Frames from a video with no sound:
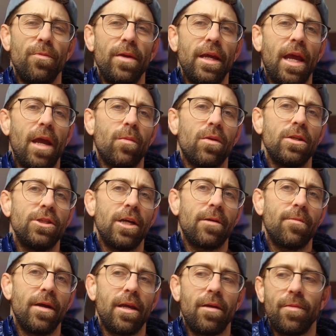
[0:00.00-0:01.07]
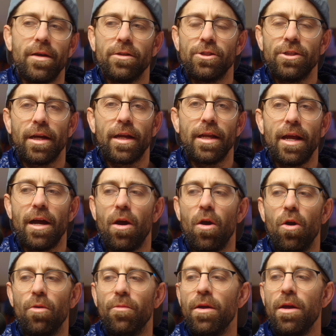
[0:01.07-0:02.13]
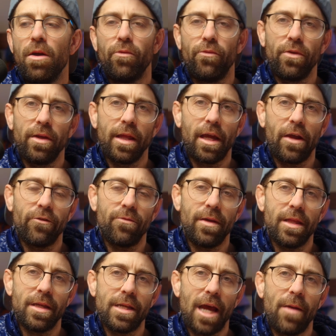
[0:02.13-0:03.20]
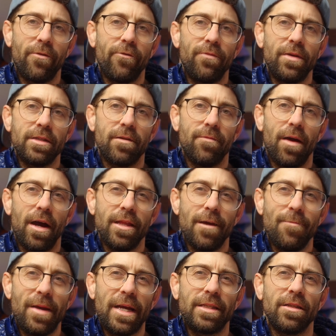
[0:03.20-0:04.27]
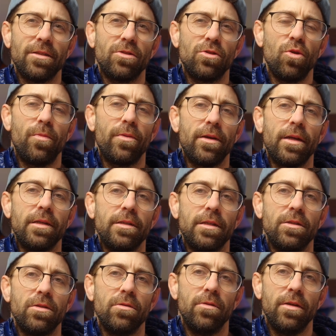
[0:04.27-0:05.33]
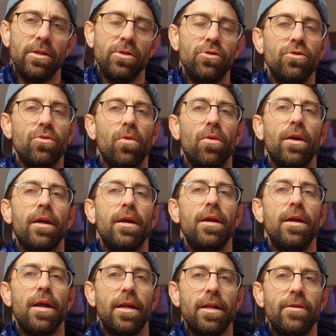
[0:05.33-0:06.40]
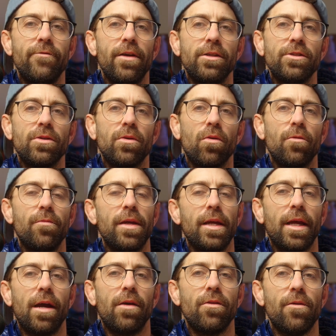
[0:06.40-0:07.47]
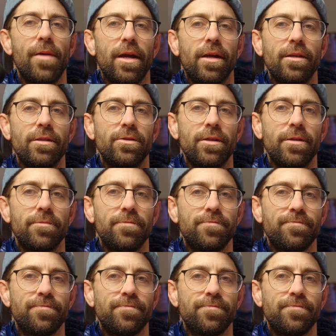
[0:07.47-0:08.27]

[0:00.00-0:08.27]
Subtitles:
being able to check my emails, check in at home, really gives me the type of peace of mind that makes it super easy to enjoy an adventure or being out in the backcountry.